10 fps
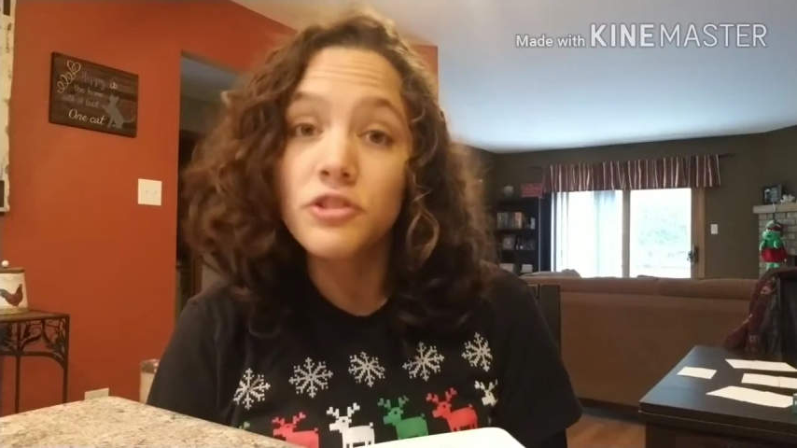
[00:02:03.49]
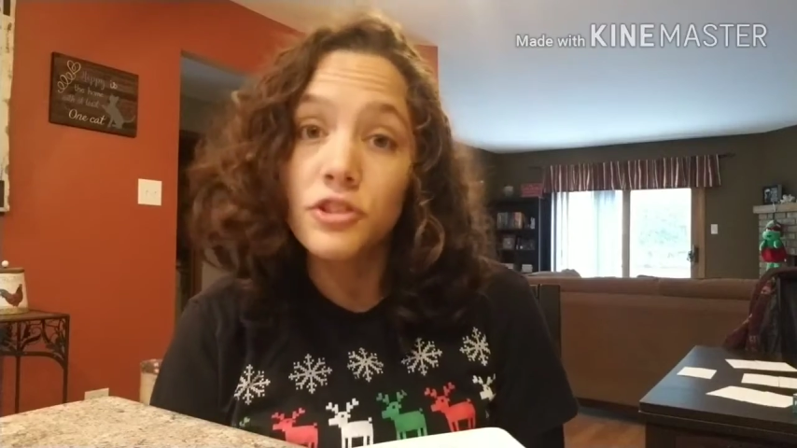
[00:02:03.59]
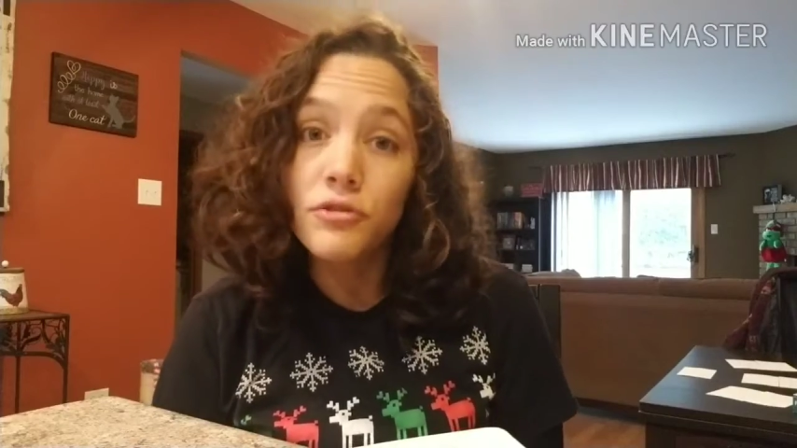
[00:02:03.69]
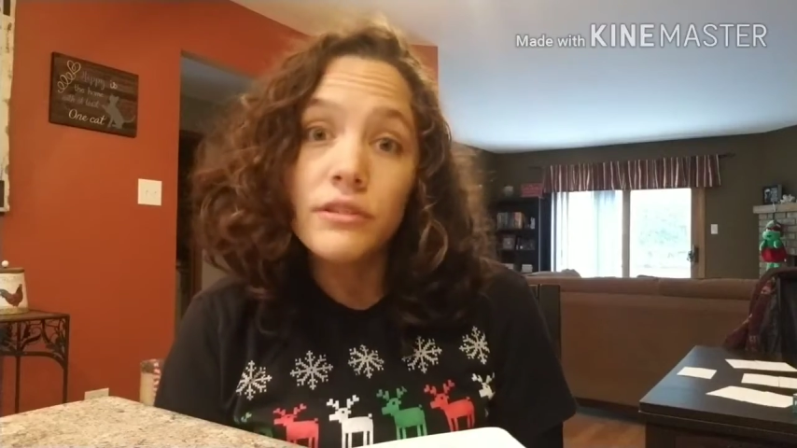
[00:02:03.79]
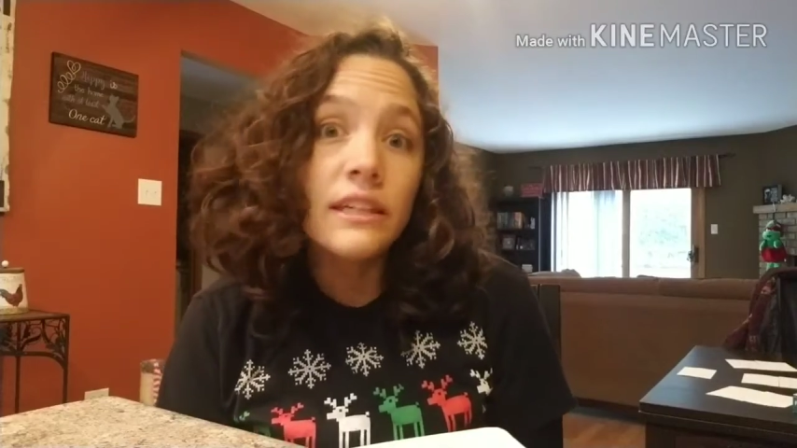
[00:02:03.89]
Do
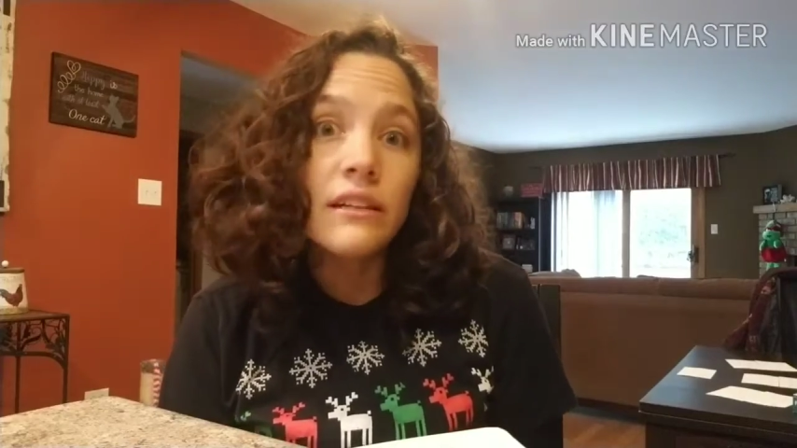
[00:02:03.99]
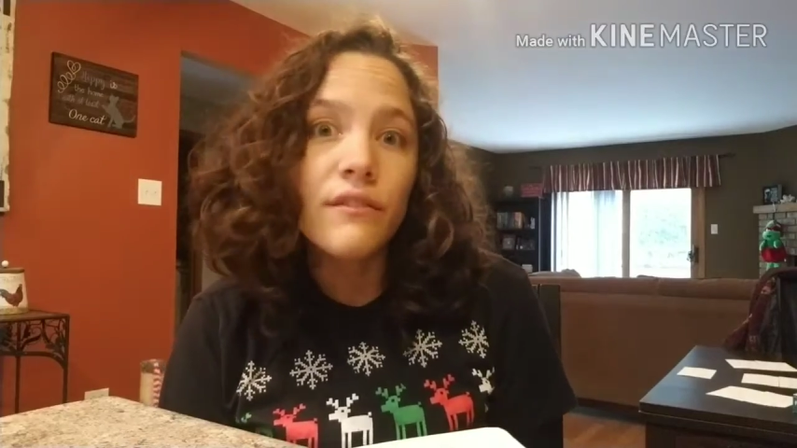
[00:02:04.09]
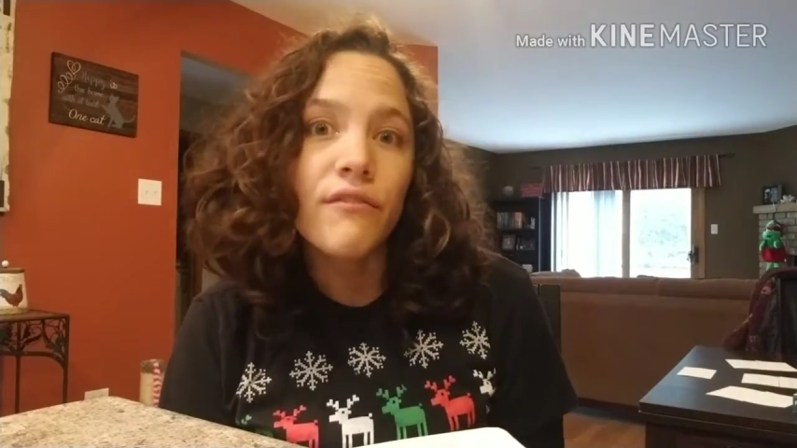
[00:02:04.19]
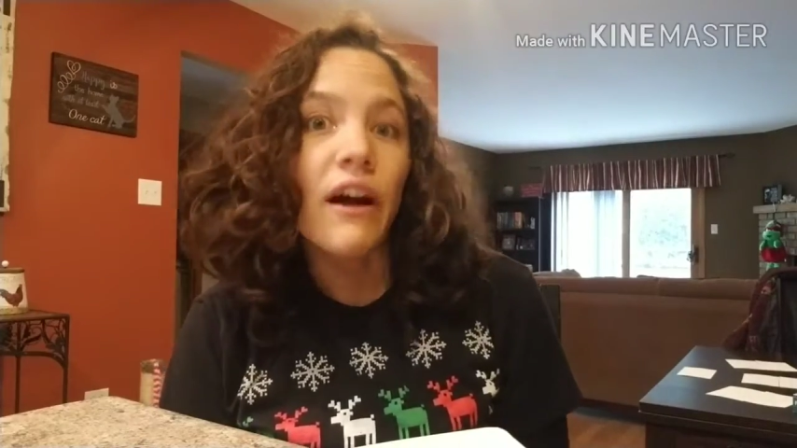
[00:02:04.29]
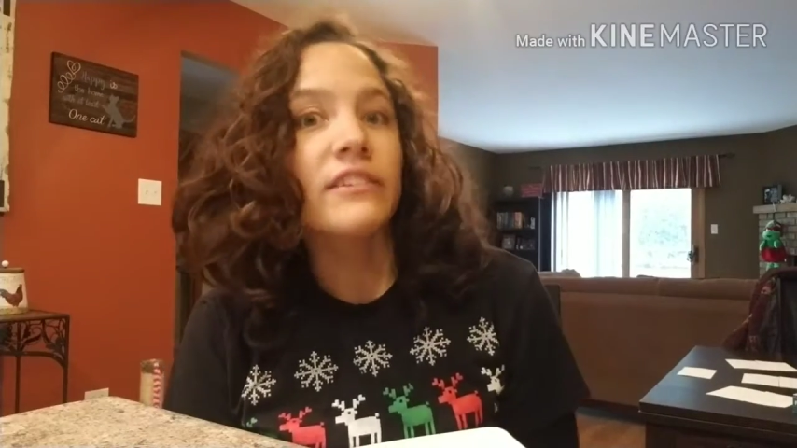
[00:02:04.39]
you need a
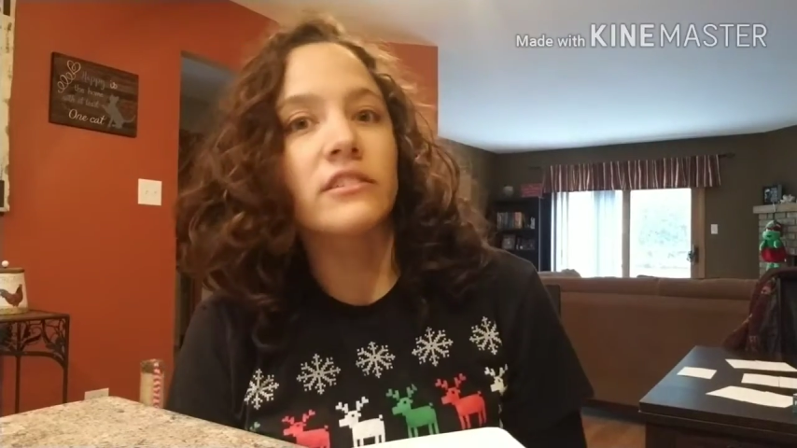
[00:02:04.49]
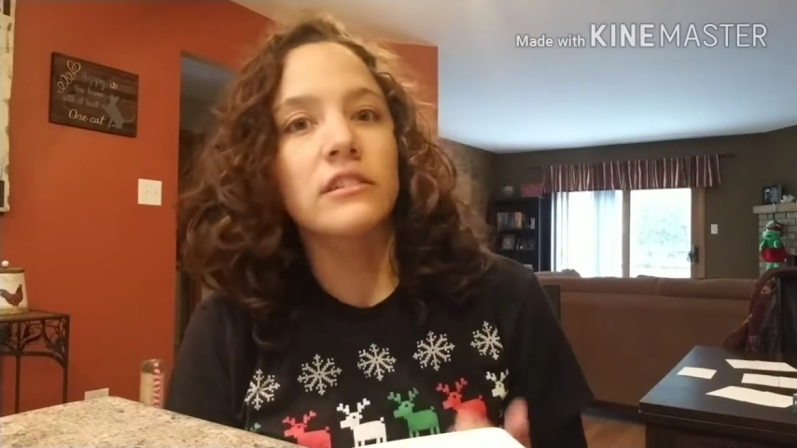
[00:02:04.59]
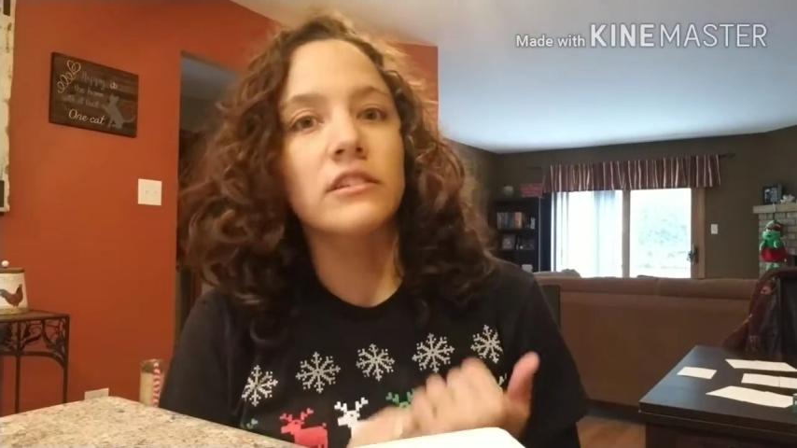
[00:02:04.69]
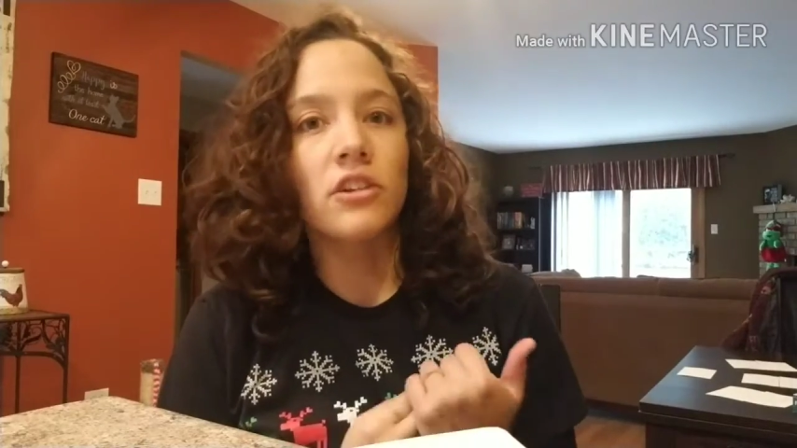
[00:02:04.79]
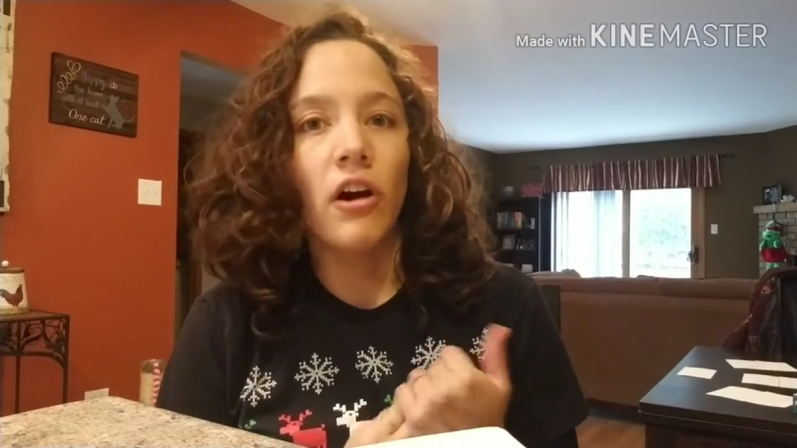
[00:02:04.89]
fenced
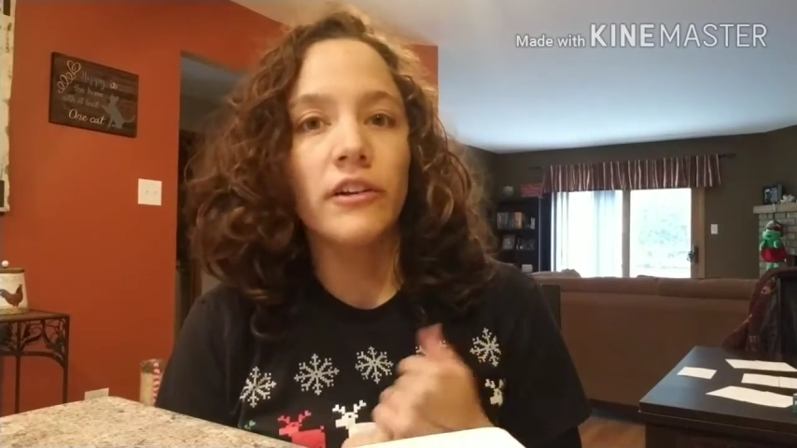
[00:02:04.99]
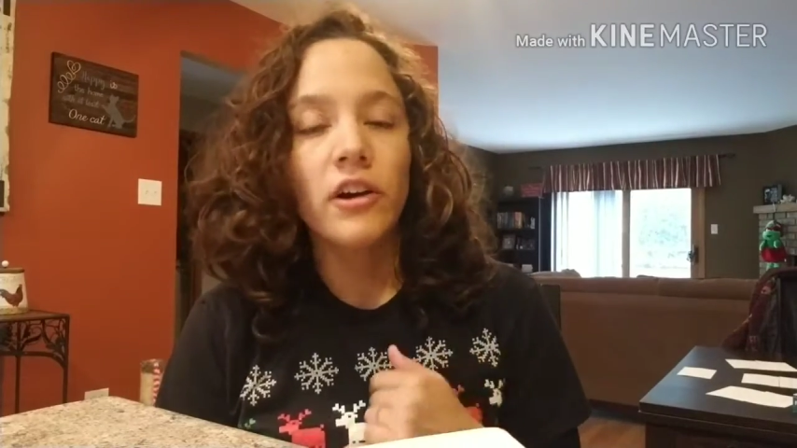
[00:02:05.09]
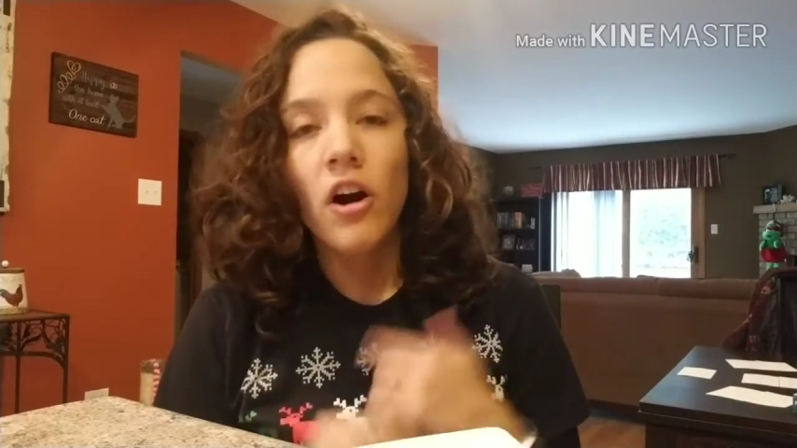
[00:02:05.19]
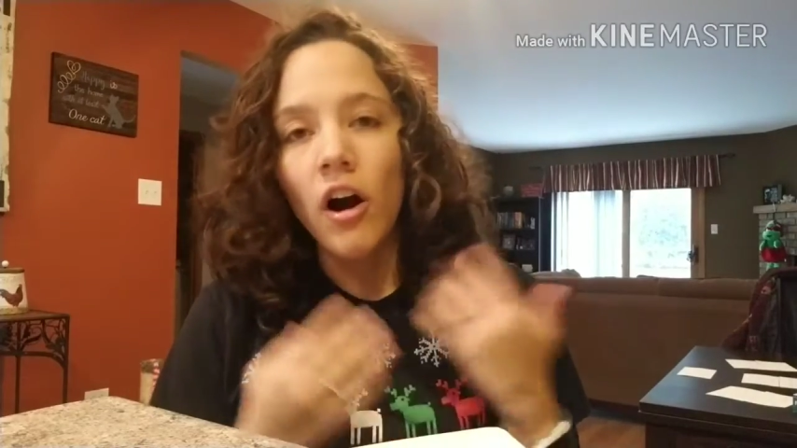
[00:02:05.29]
in yard?